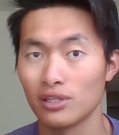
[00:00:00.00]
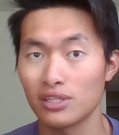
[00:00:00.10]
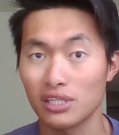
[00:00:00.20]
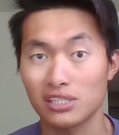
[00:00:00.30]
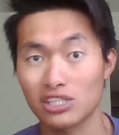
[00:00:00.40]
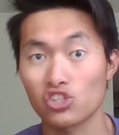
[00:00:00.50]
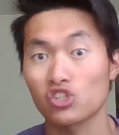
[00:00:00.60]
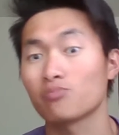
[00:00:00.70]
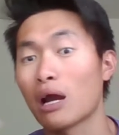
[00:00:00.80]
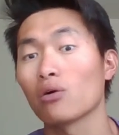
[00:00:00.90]
things that just
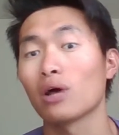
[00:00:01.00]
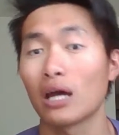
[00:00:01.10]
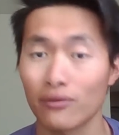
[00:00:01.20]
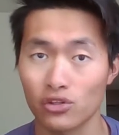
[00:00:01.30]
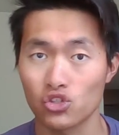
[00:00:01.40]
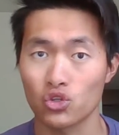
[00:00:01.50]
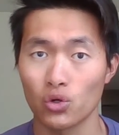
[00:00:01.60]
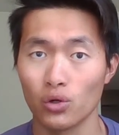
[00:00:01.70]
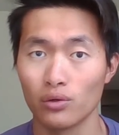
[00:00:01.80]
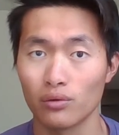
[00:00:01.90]
spiral out of control.